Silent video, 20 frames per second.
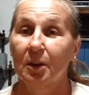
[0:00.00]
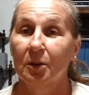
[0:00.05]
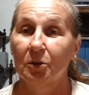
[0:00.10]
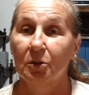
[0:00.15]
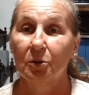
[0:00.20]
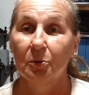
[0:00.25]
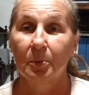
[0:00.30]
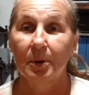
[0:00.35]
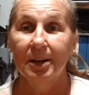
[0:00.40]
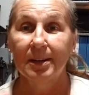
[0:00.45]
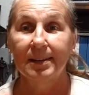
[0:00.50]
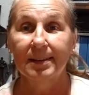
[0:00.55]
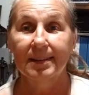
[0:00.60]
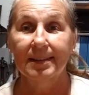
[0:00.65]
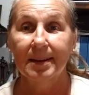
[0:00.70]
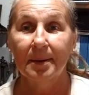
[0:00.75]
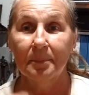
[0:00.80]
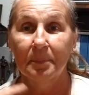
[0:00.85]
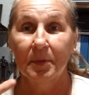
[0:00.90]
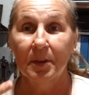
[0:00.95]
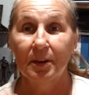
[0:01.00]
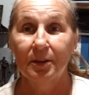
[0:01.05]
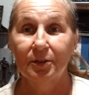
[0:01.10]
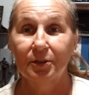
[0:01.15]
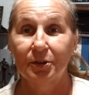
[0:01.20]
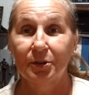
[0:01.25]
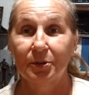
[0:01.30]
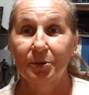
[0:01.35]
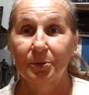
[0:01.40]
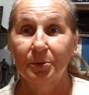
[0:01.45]
you eat something
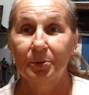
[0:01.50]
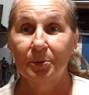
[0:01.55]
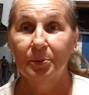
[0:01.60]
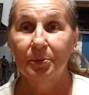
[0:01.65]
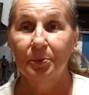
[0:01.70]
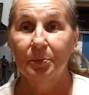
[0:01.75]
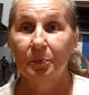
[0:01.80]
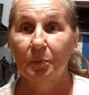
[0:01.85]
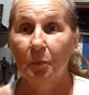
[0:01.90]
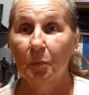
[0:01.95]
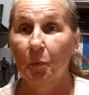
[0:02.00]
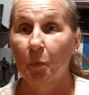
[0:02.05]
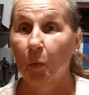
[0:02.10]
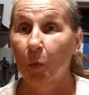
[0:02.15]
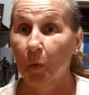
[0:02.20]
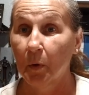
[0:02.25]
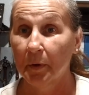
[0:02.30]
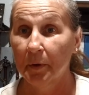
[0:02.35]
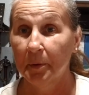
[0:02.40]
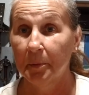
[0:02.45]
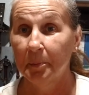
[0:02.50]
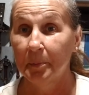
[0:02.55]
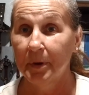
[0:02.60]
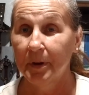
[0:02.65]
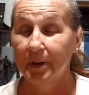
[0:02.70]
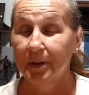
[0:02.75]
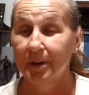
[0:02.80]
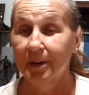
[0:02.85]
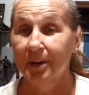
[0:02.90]
too warm,